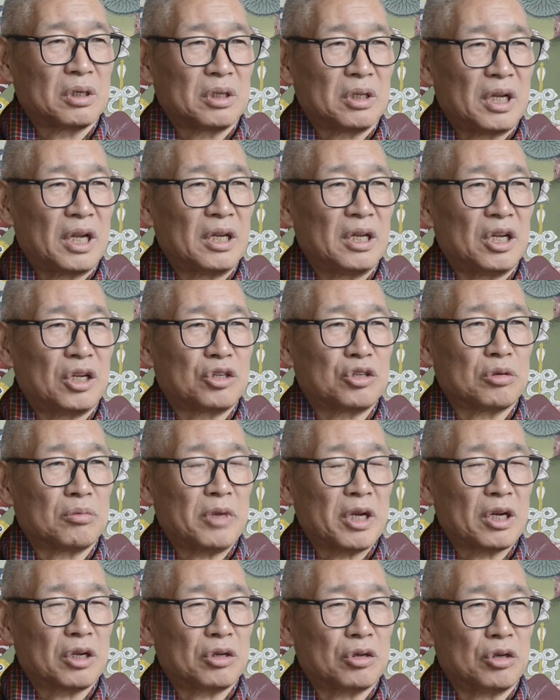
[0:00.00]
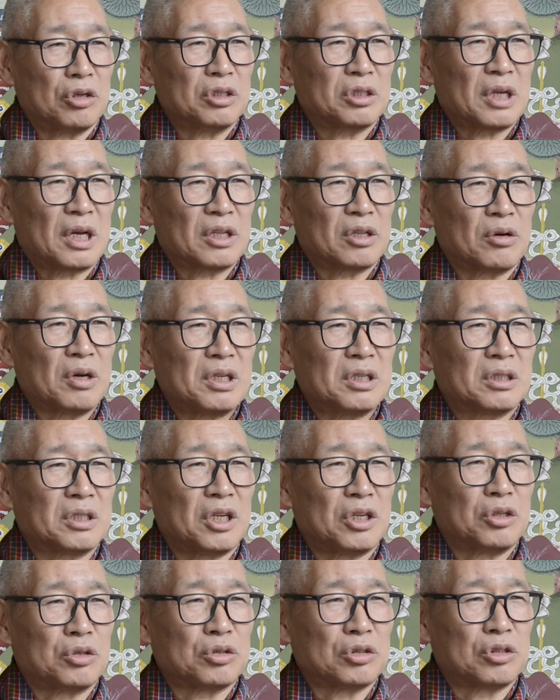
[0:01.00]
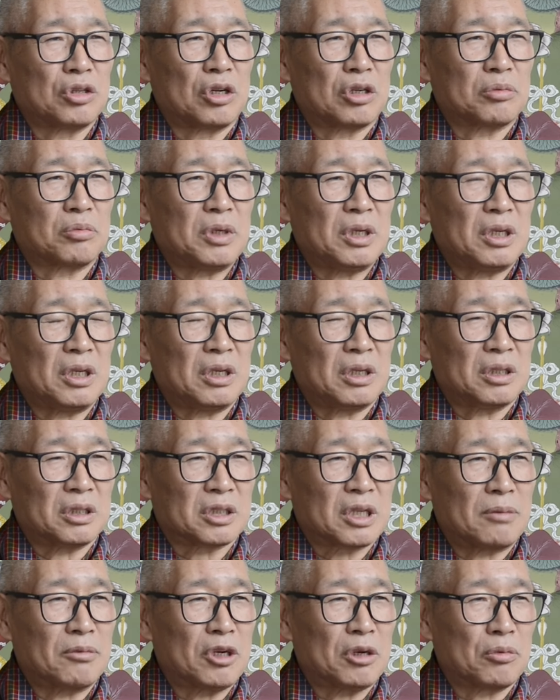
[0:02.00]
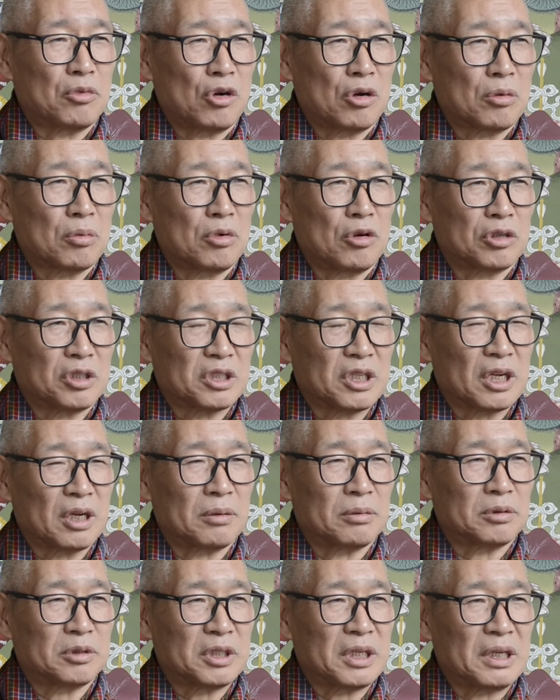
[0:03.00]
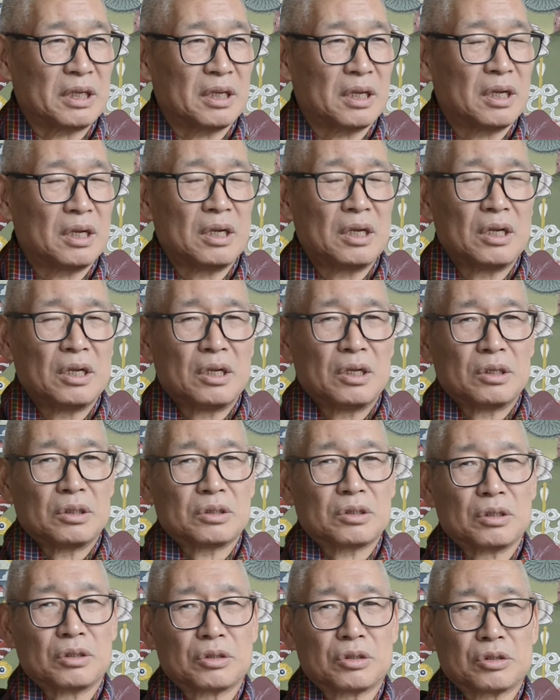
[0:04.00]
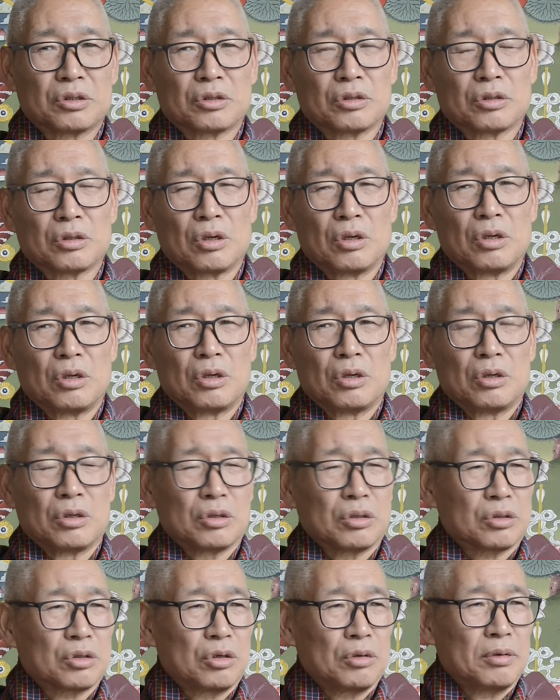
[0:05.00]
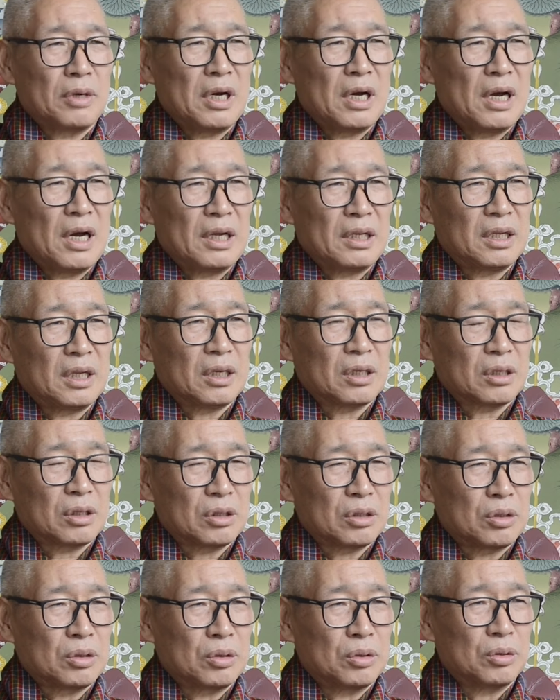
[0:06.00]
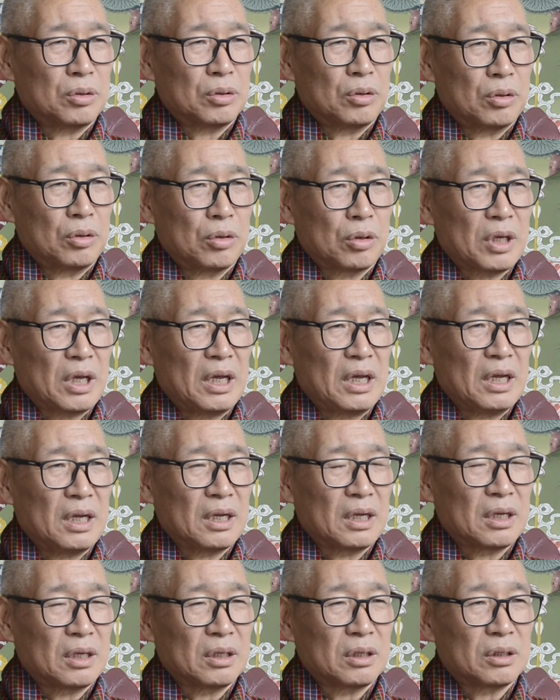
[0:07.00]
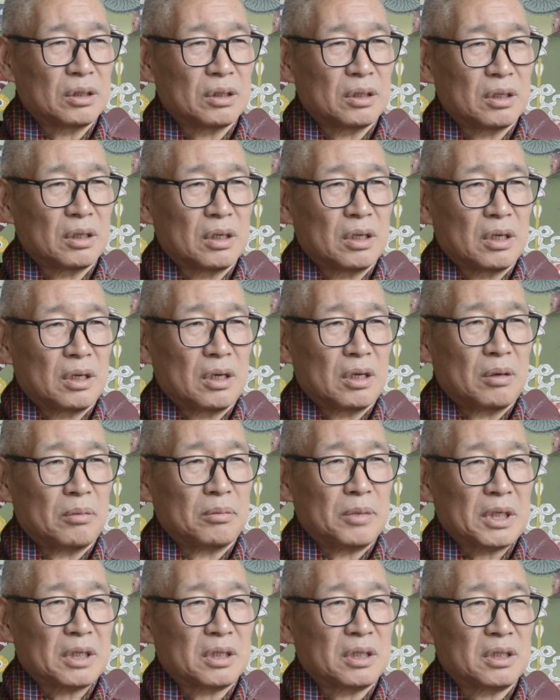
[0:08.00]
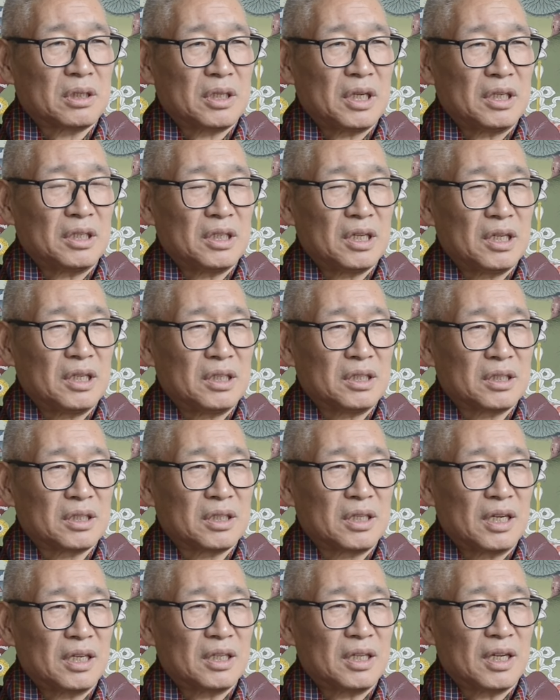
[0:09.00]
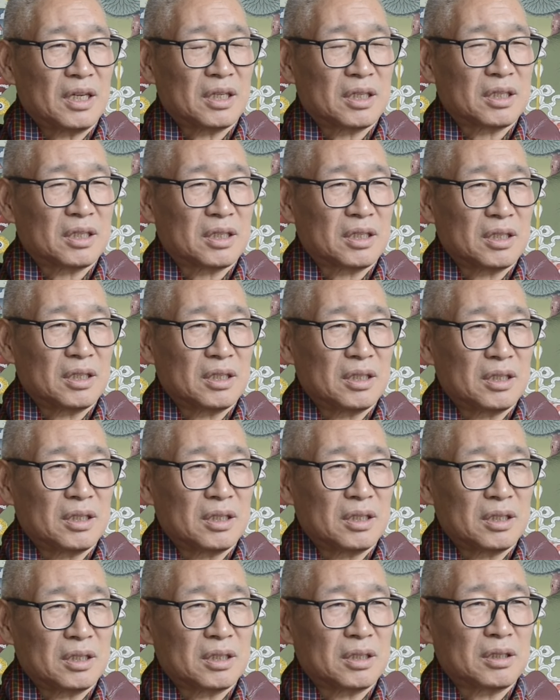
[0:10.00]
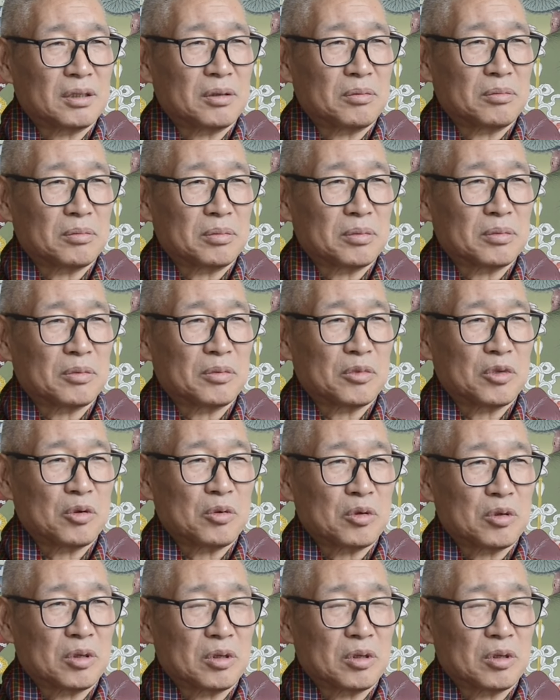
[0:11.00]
then they should make a noise. Otherwise, they should not be stumbling block for the sake of thing. So, so far, I think, okay. Uh, but the danger is there that uh,